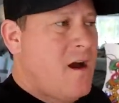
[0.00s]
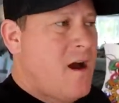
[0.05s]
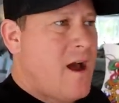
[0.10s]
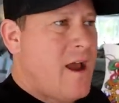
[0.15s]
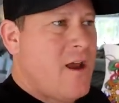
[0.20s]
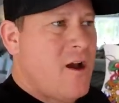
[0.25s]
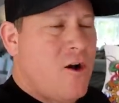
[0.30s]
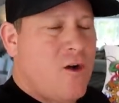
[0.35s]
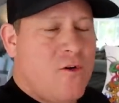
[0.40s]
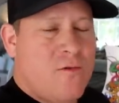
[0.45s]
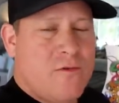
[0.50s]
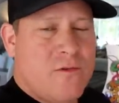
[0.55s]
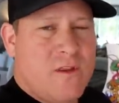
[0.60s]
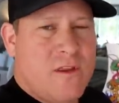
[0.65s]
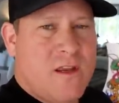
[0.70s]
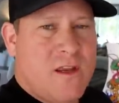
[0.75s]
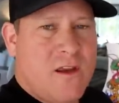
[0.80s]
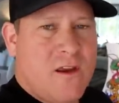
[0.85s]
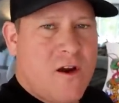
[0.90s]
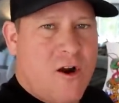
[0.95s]
I
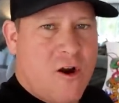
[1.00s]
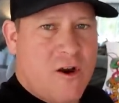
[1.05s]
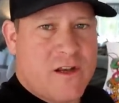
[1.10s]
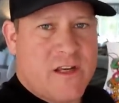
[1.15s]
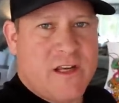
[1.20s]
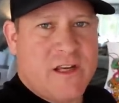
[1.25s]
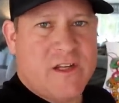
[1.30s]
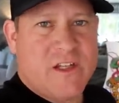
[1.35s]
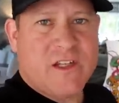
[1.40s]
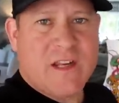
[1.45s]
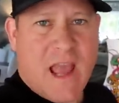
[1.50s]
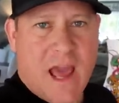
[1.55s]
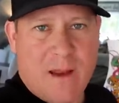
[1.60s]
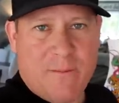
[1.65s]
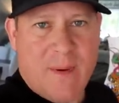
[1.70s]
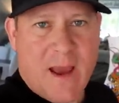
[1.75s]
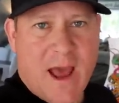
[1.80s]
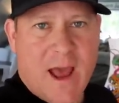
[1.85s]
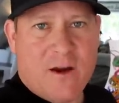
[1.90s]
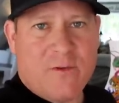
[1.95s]
owned the RT
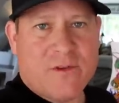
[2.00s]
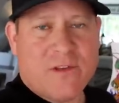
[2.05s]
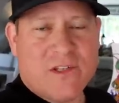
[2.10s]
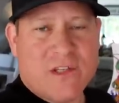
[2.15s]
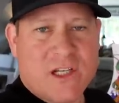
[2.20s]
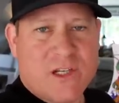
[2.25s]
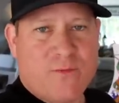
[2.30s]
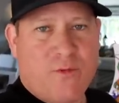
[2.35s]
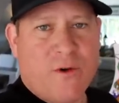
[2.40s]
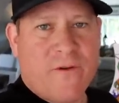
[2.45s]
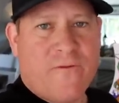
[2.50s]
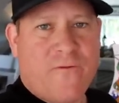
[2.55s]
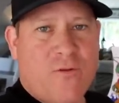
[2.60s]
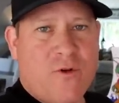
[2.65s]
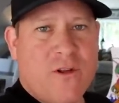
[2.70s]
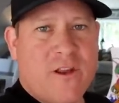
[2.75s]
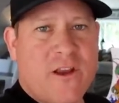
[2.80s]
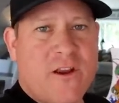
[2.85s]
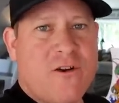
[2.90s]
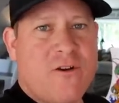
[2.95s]
Scat Pack, the
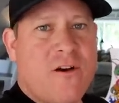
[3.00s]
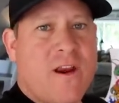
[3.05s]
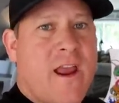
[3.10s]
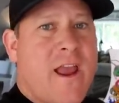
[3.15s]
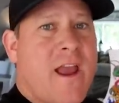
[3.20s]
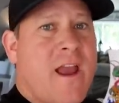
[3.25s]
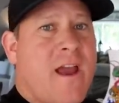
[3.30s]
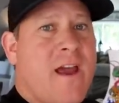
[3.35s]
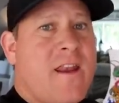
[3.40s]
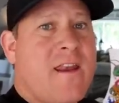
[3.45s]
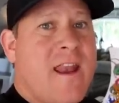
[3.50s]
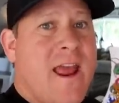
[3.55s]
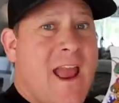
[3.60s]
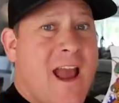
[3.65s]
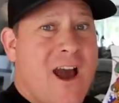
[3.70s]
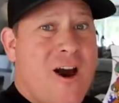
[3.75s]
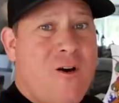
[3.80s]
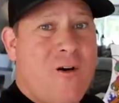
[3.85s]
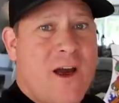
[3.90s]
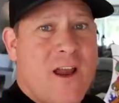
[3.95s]
6.4 liter, and
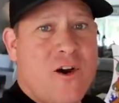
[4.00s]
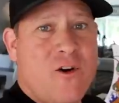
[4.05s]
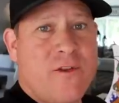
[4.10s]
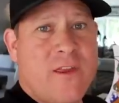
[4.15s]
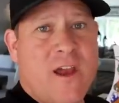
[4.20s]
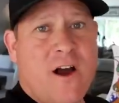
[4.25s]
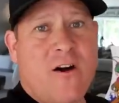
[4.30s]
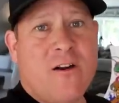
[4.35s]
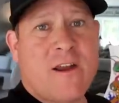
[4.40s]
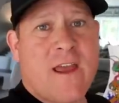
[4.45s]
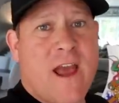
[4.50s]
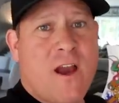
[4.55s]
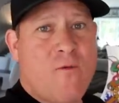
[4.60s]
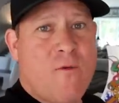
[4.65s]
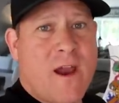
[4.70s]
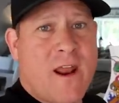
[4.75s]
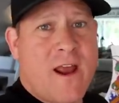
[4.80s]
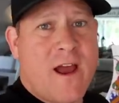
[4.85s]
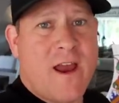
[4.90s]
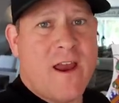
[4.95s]
now I own the Hellcat
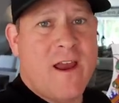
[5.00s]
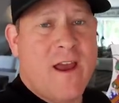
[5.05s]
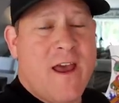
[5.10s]
Redeye.